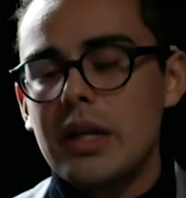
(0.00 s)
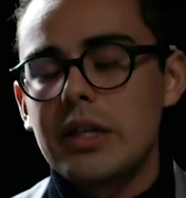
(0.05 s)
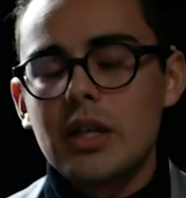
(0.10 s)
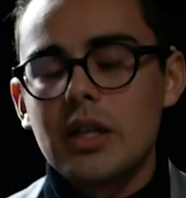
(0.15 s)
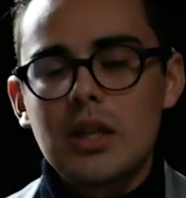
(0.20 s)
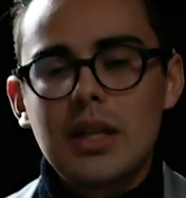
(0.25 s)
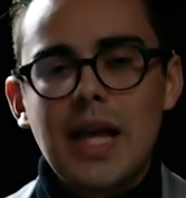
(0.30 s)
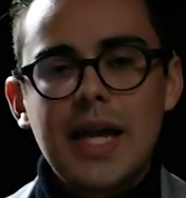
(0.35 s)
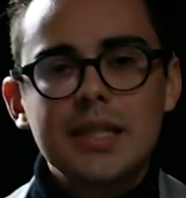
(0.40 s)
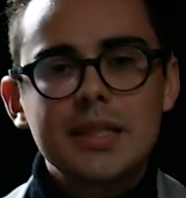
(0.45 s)
Now the
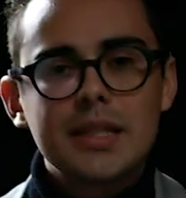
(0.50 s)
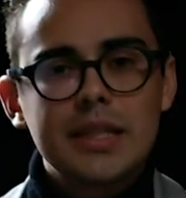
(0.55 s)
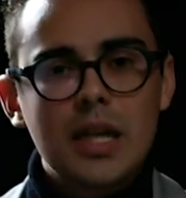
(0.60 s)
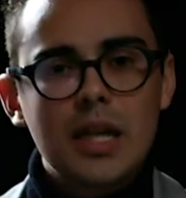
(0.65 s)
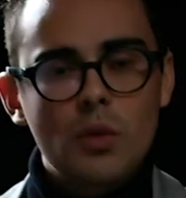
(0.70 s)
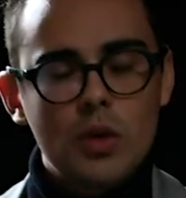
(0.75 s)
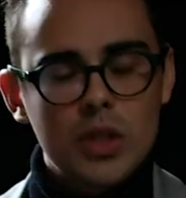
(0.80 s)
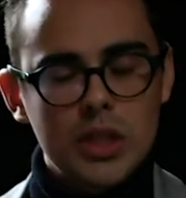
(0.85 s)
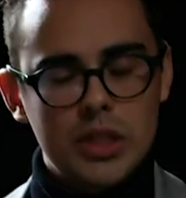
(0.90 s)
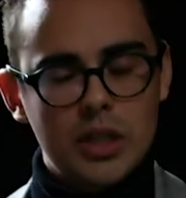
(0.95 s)
last thing I
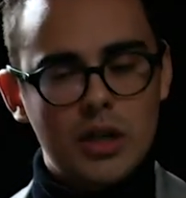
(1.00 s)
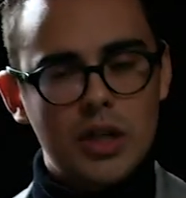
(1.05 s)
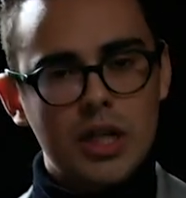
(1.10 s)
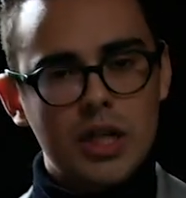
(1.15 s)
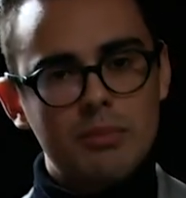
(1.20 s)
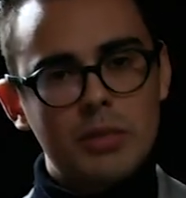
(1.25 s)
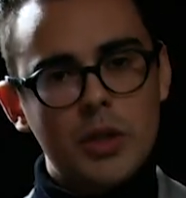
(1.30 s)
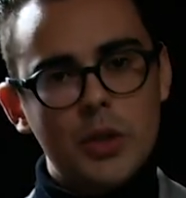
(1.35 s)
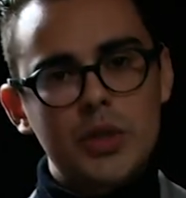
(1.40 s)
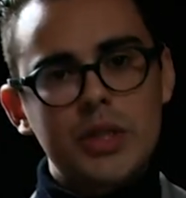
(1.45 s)
want to talk
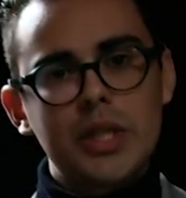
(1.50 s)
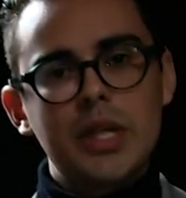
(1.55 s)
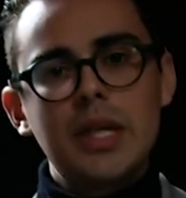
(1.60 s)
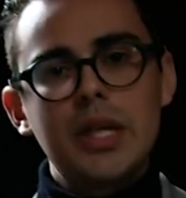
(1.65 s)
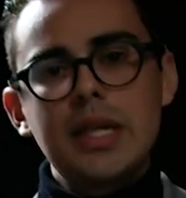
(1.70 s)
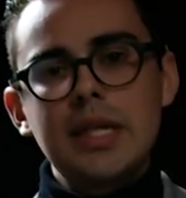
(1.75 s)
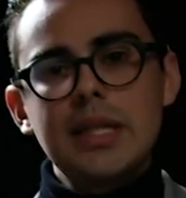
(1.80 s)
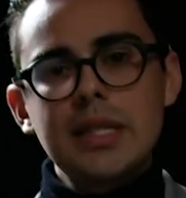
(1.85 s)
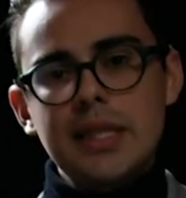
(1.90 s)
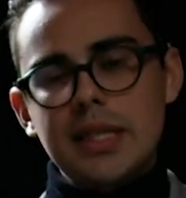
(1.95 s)
about
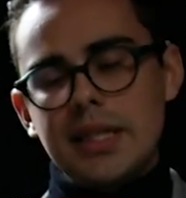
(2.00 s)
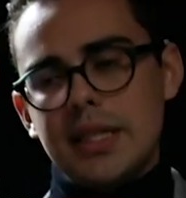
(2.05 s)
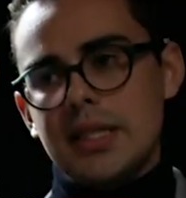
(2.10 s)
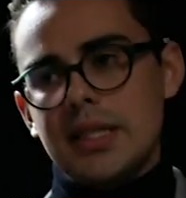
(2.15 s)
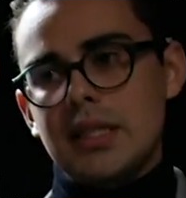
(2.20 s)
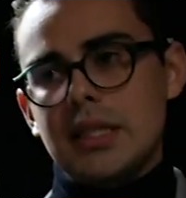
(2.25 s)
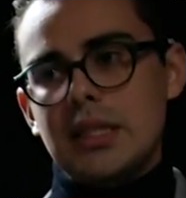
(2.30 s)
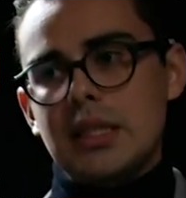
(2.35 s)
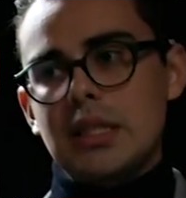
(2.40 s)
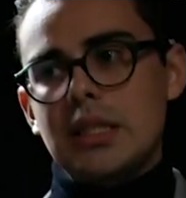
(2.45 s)

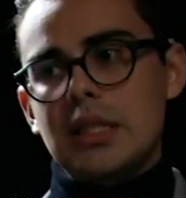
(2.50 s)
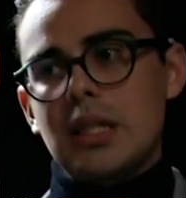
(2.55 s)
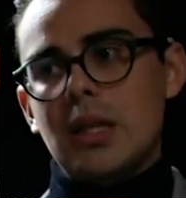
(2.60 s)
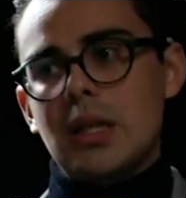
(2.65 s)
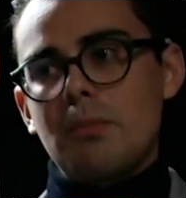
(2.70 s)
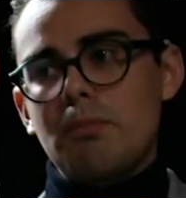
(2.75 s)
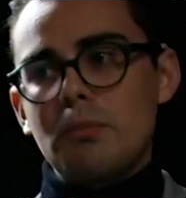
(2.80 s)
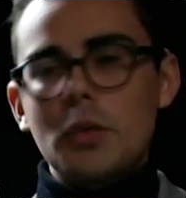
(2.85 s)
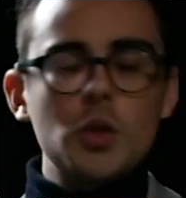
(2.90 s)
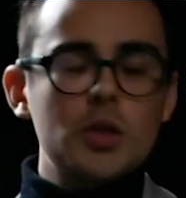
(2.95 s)
is
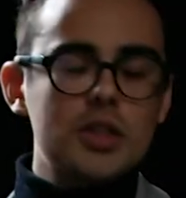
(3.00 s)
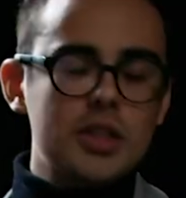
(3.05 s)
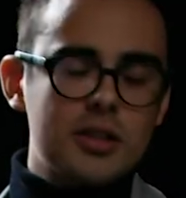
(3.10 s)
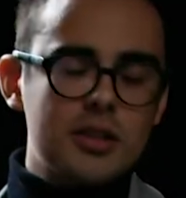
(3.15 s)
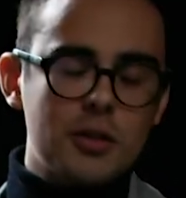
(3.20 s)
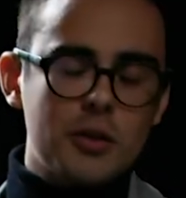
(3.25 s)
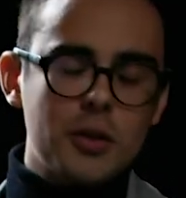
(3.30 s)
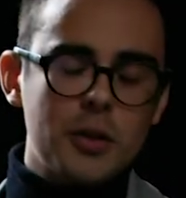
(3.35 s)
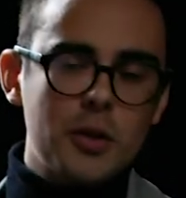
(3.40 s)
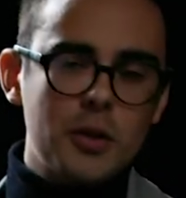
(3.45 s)

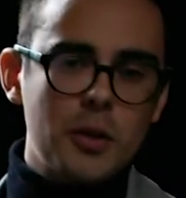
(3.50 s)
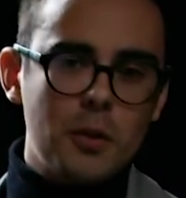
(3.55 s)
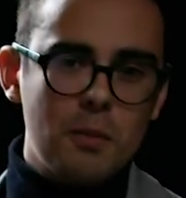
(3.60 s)
musical